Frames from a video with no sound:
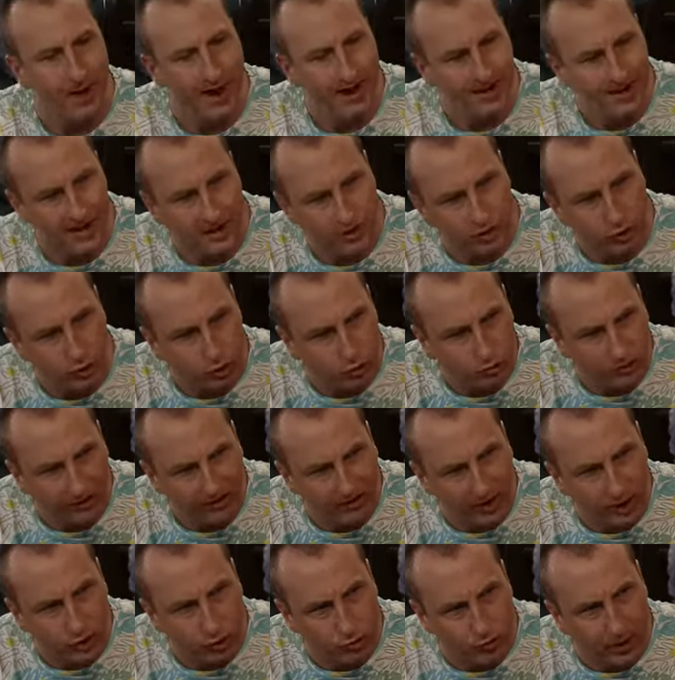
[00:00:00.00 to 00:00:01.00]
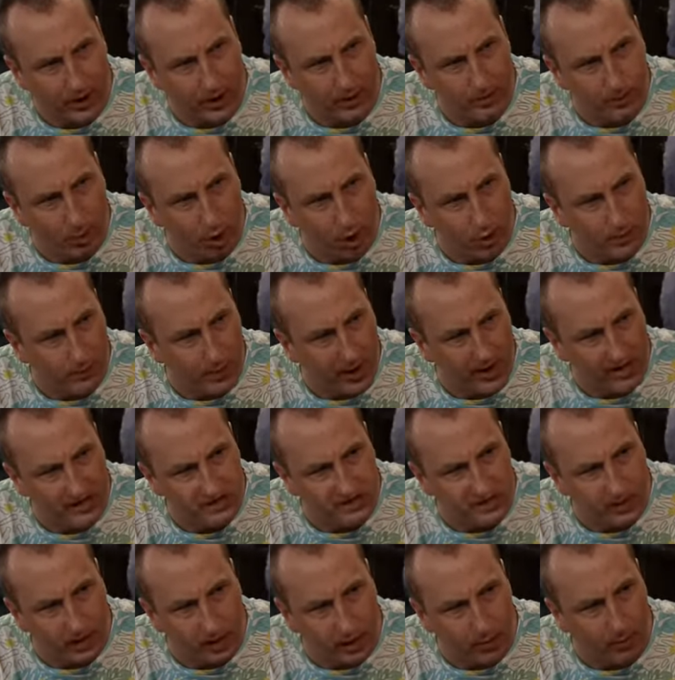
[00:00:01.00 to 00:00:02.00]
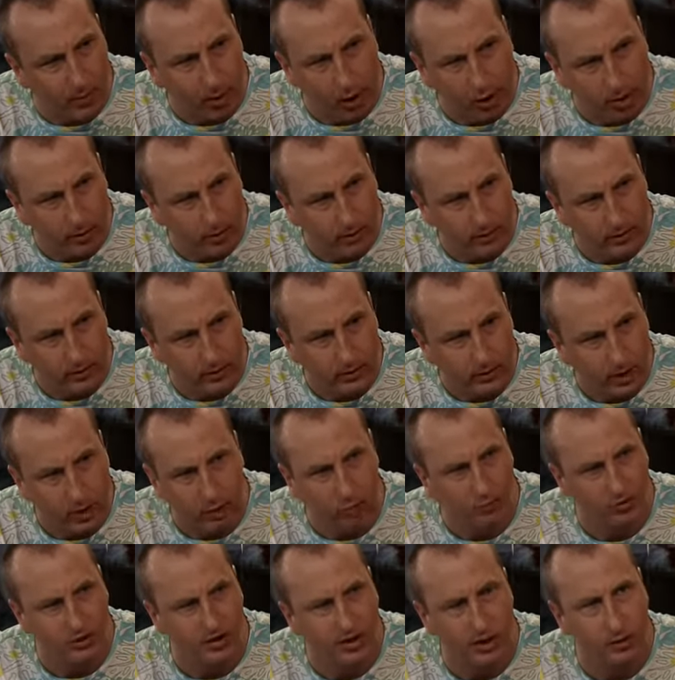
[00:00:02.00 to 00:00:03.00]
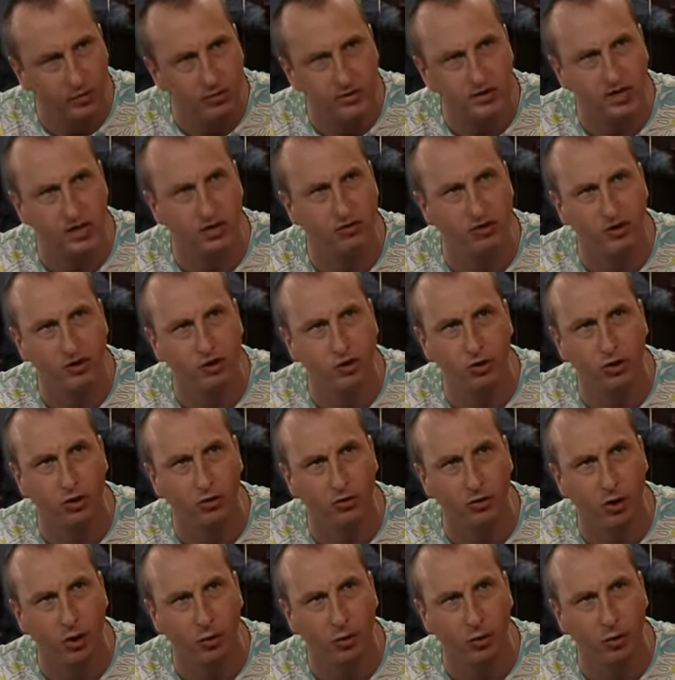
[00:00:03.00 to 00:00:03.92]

My nan used to have that crane boy painting in a bog. I don't think it was the original,